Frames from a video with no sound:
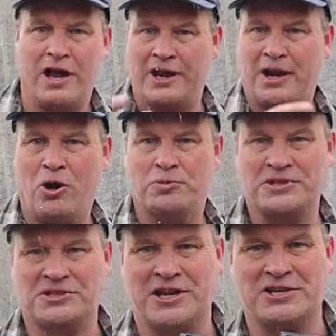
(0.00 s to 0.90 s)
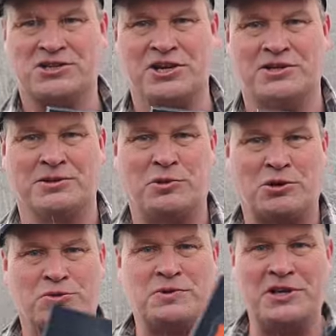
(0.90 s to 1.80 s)
And I hope this thing is decent,
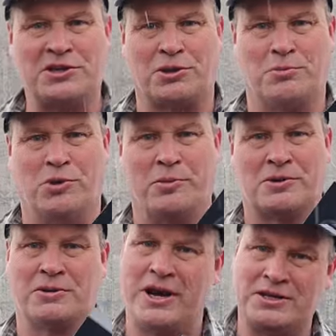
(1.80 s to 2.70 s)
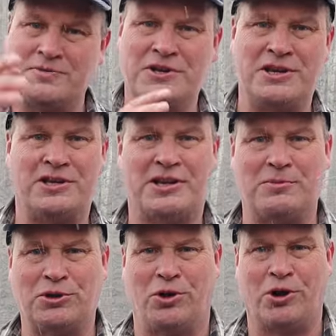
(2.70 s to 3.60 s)
because we need the thermometer, as we need to
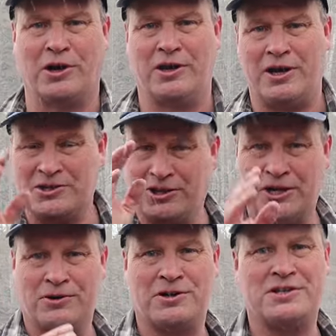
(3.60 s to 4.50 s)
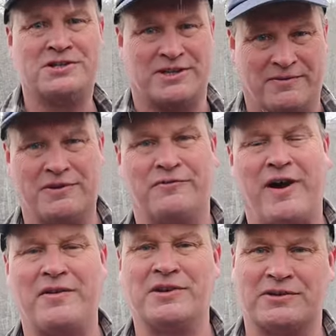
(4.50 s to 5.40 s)
keep the oil at
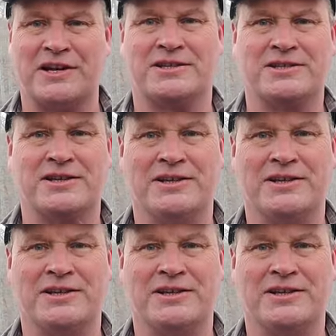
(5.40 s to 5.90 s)
375 degrees.